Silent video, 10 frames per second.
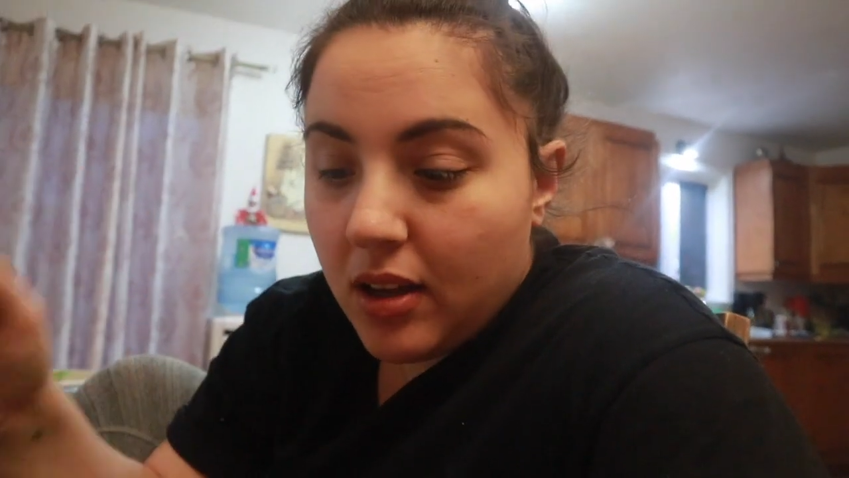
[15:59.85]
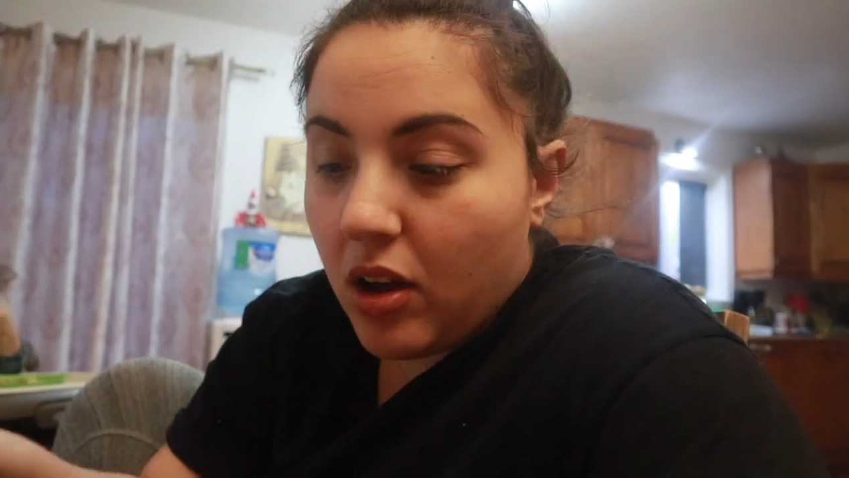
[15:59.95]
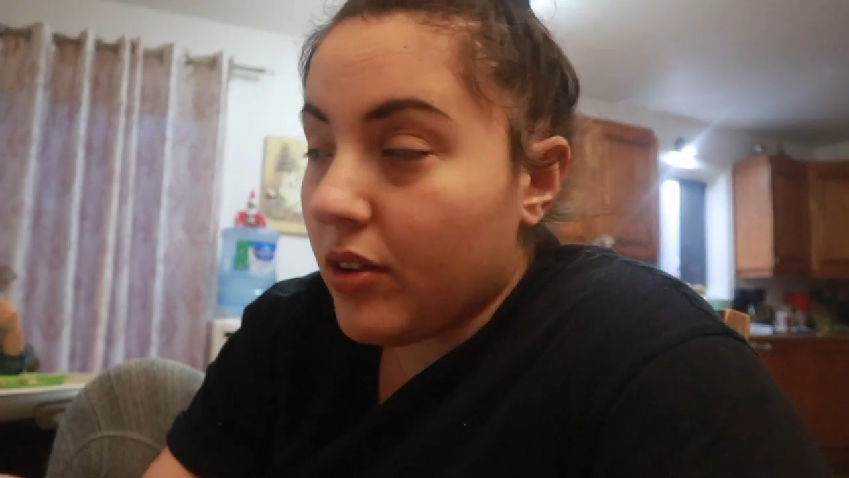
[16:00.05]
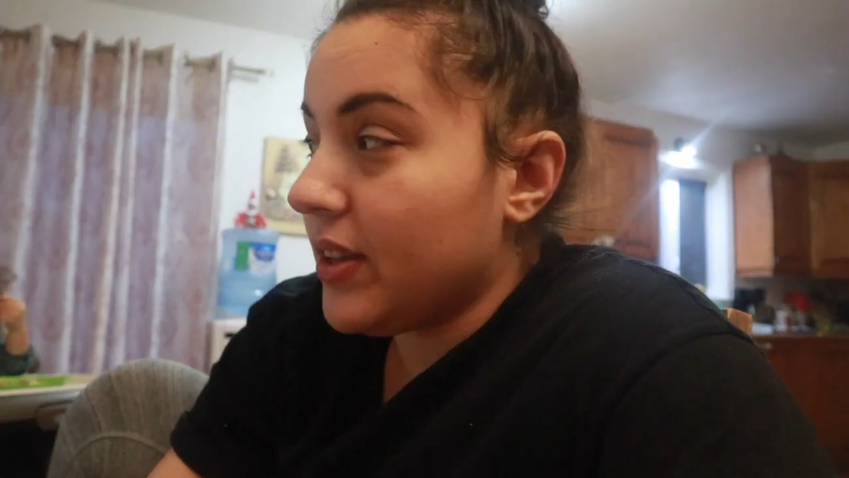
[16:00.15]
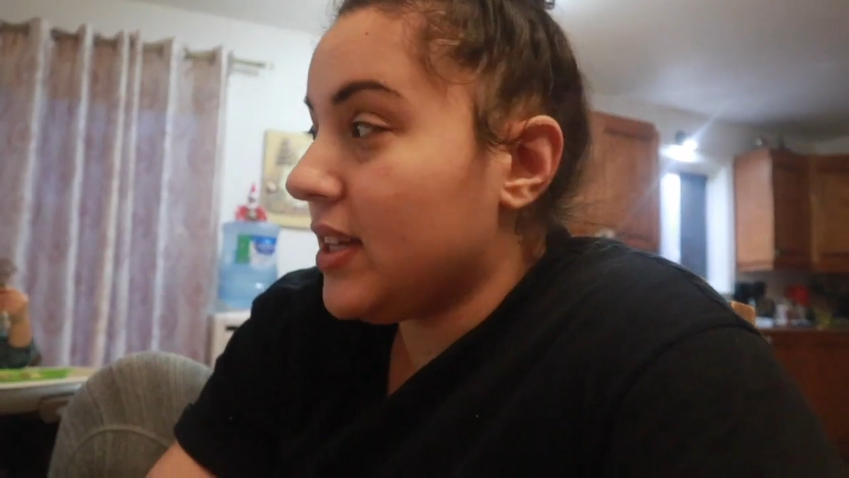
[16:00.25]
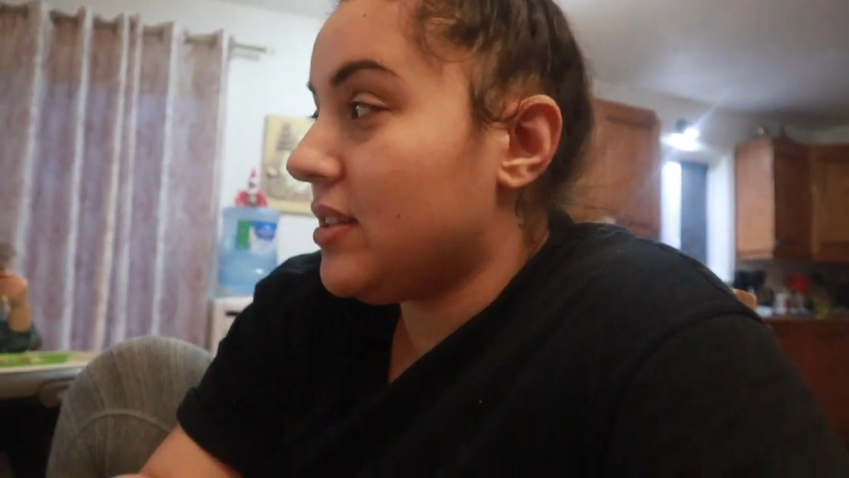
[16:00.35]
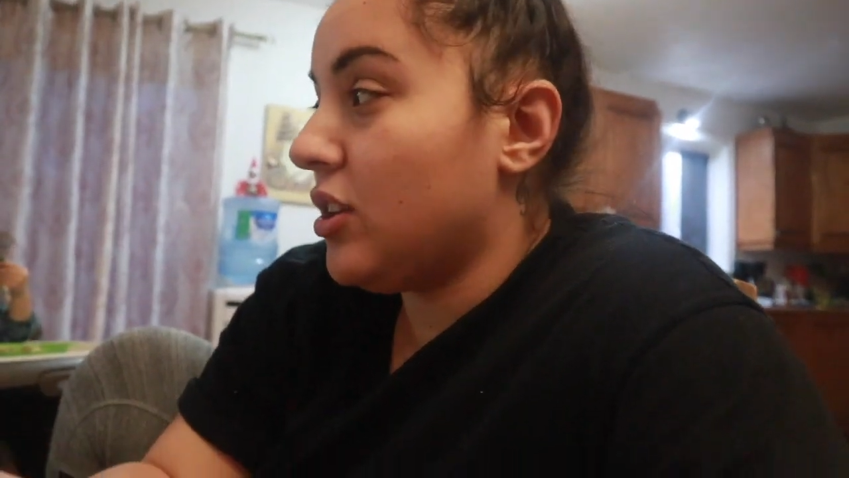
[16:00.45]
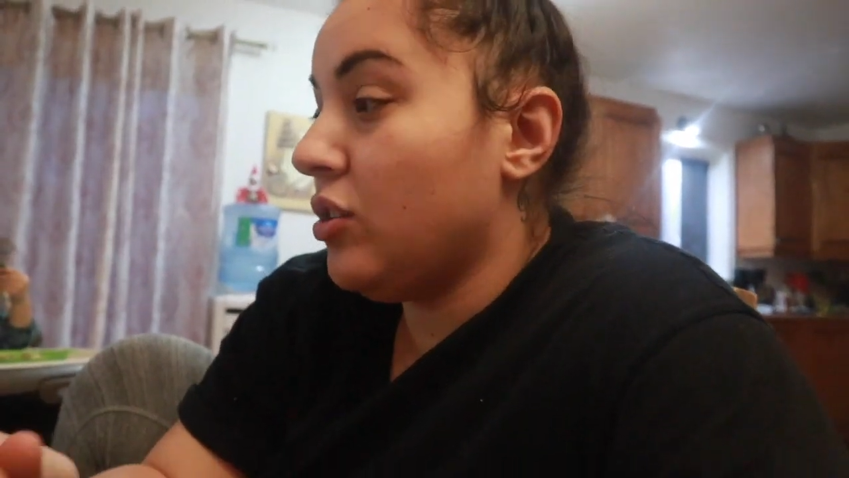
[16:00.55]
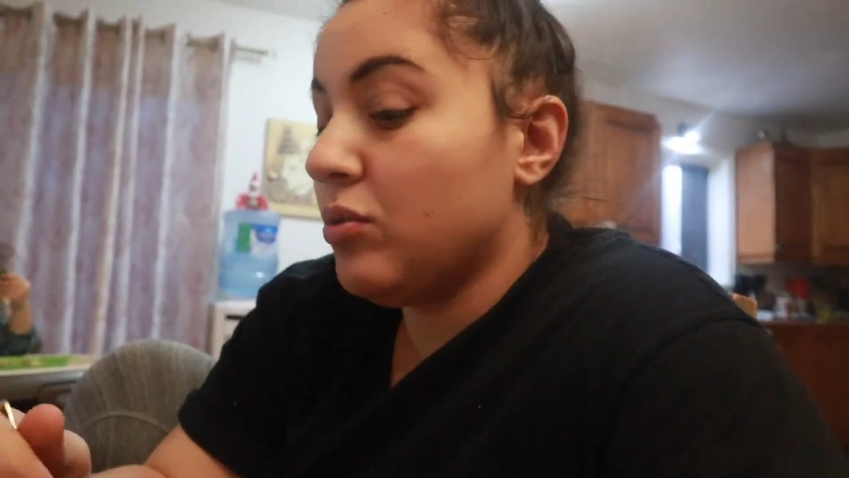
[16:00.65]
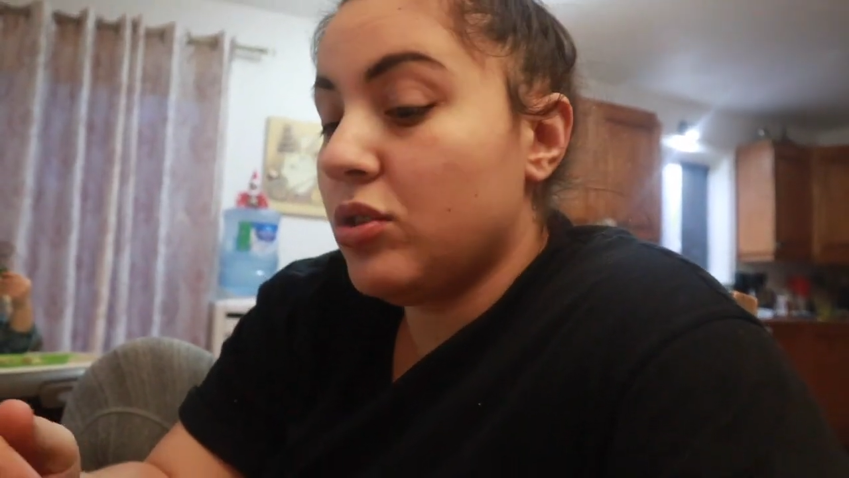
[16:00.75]
on these
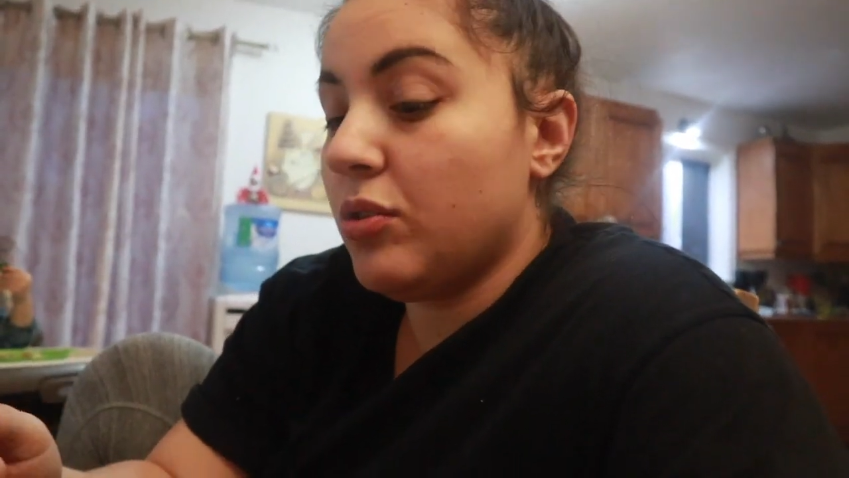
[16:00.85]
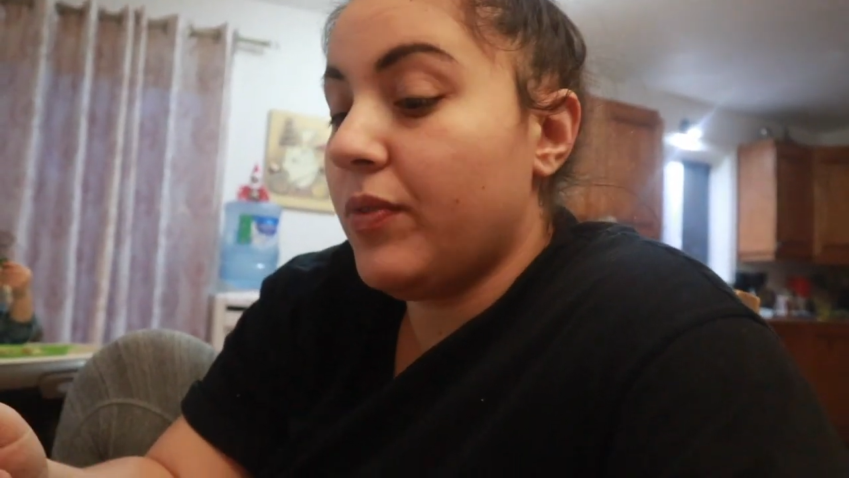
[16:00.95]
YouTube